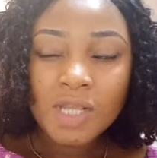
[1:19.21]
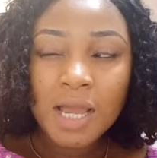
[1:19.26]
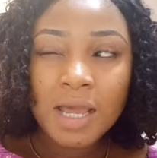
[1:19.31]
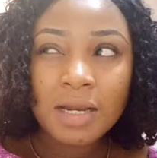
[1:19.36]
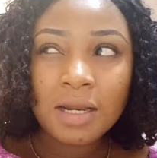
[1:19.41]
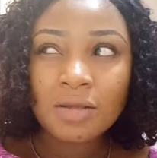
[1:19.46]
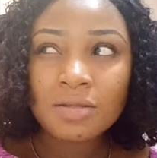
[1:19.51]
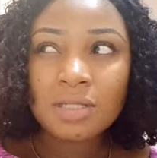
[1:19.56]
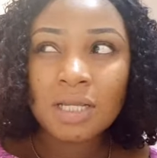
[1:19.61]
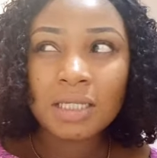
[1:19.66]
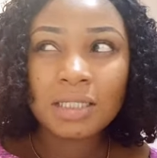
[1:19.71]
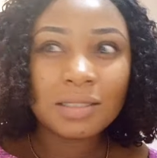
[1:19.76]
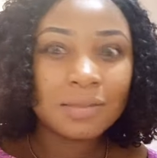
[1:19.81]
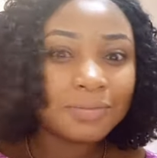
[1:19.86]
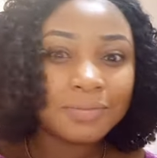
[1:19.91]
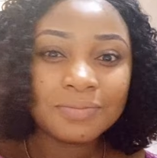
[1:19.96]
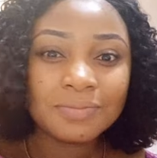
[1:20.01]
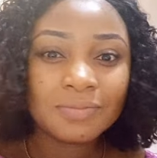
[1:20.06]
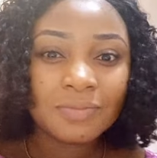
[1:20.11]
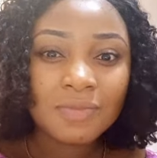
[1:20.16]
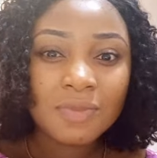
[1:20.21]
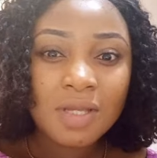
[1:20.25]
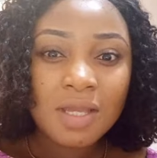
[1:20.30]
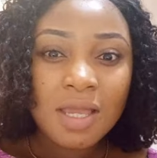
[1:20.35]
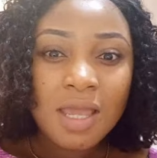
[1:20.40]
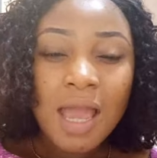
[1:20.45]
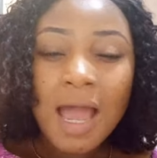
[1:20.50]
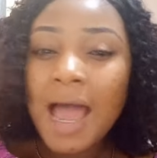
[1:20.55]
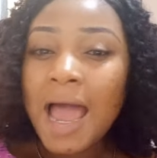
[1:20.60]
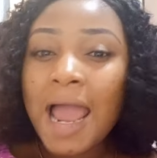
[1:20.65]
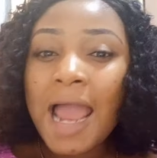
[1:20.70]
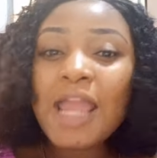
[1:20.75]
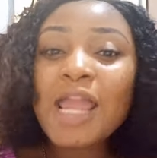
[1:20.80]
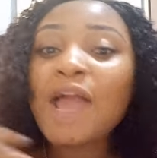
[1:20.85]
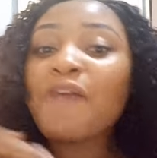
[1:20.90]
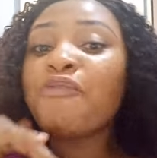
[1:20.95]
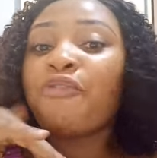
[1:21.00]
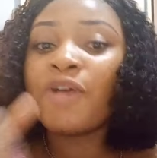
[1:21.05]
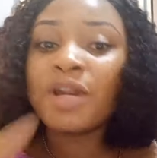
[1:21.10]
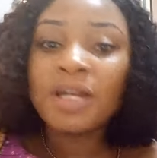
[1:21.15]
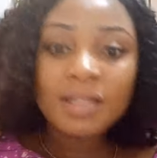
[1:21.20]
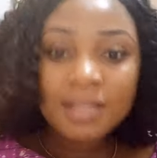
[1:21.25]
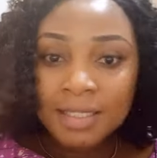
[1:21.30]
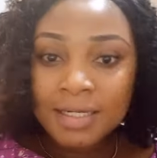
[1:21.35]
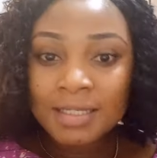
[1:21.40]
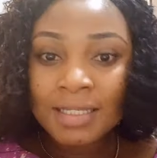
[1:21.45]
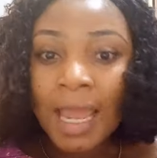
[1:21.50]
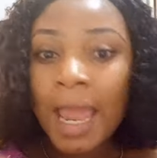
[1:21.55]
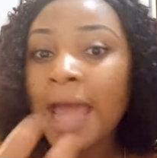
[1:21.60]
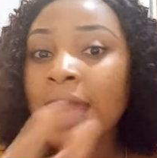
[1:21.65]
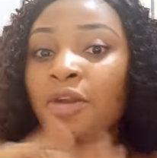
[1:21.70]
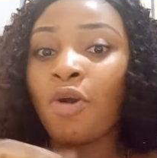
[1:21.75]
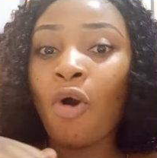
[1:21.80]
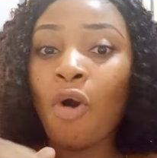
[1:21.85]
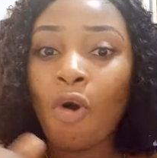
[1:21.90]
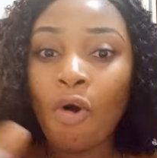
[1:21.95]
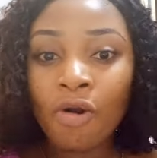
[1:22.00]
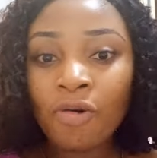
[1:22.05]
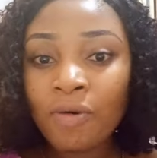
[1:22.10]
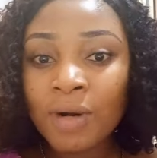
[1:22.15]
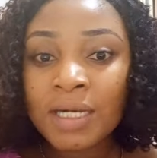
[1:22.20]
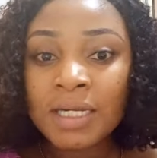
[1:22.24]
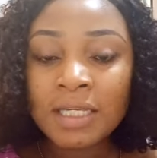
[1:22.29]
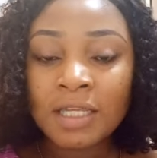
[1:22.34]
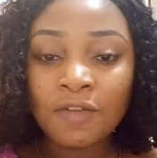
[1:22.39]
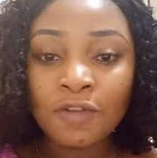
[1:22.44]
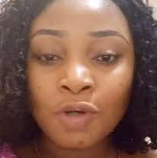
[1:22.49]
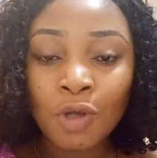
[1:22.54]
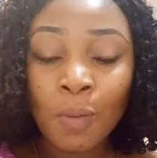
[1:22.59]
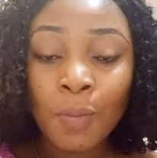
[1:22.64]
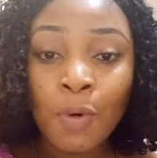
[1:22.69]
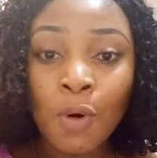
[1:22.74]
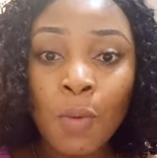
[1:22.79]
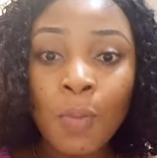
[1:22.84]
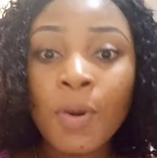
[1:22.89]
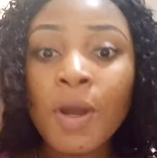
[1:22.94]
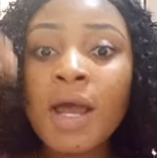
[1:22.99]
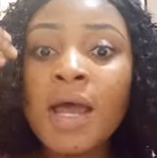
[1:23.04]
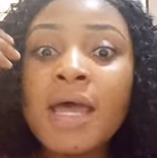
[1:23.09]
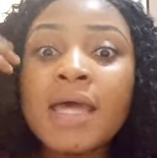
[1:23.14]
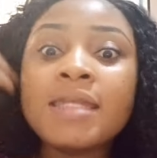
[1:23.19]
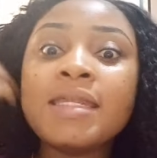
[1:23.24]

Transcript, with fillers: And I was like, funny thing is, I had already given up hope.